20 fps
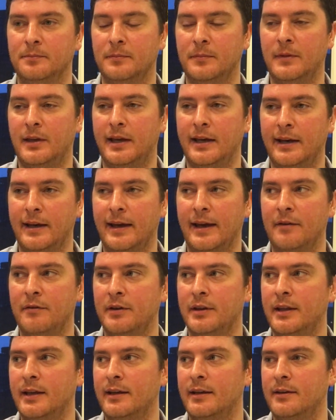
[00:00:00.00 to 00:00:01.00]
getting
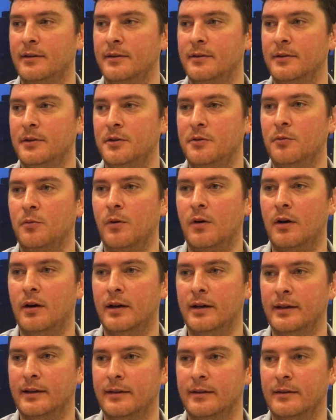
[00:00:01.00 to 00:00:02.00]
everything you
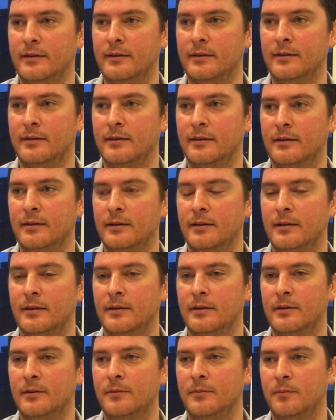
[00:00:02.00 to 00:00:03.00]
want
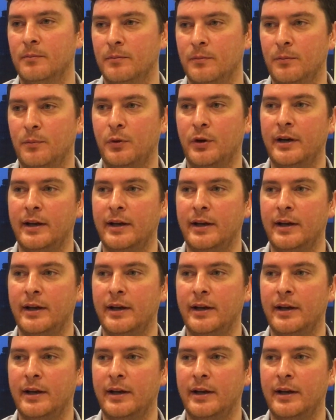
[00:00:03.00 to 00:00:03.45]
pretty